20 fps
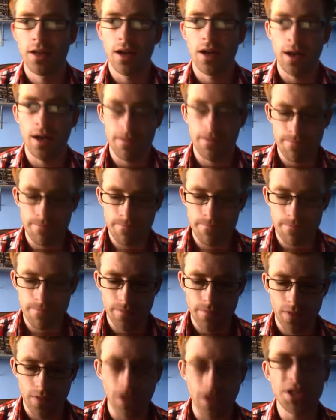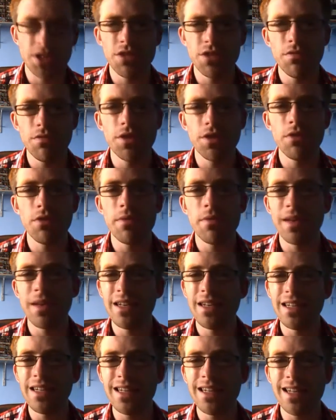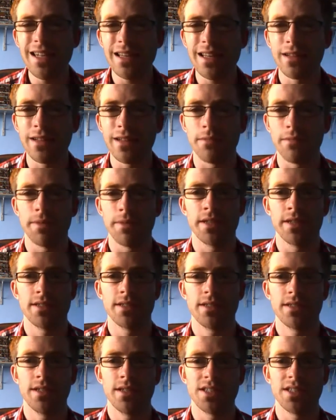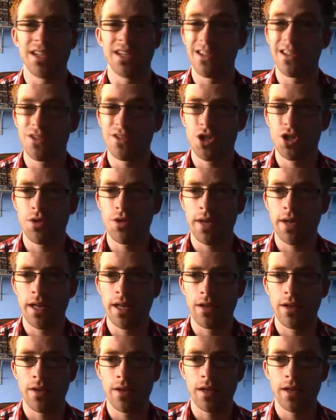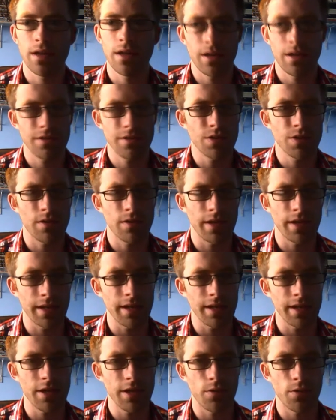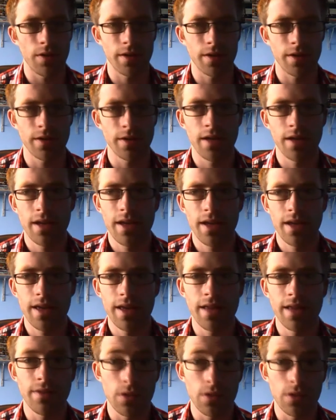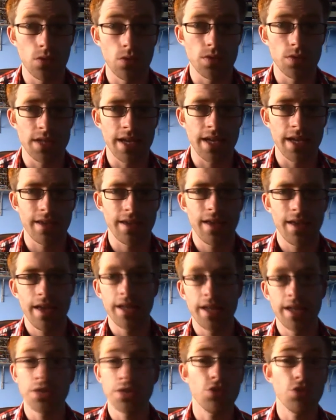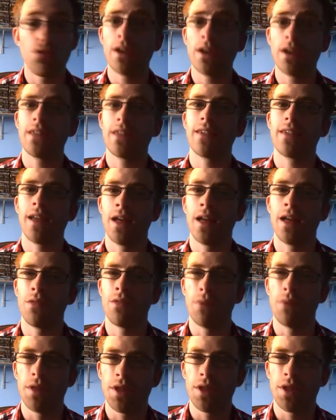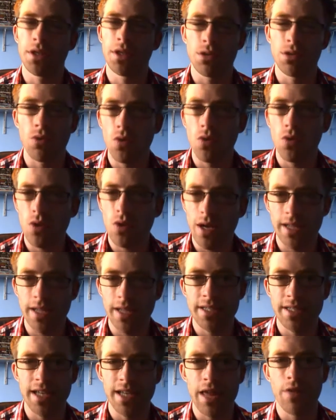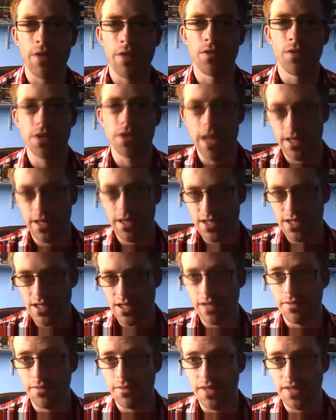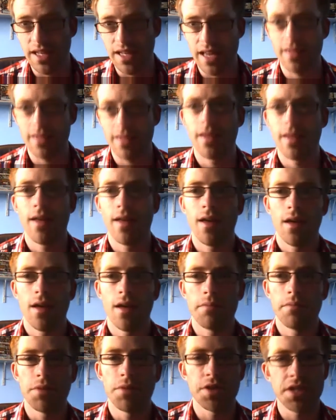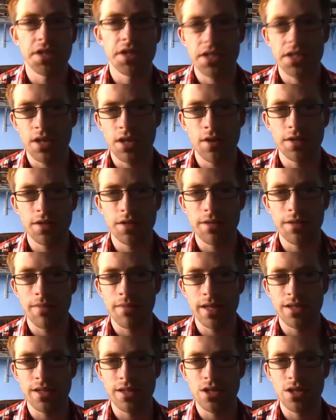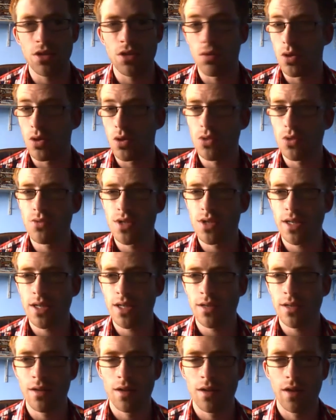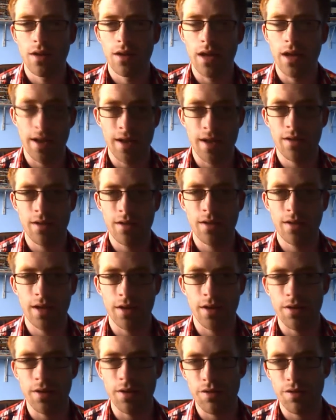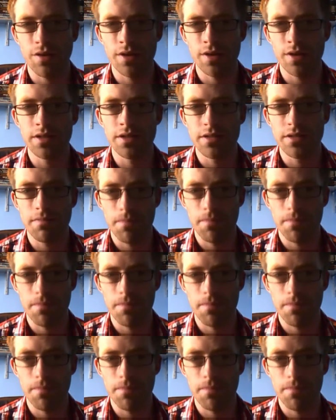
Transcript: Um, I do view him a little bit as a luxury ally, sort of like Gleowine in the lore deck. He's great to have when things are all clicking together as that safety net, but the discarding means that you're losing an ally, and I find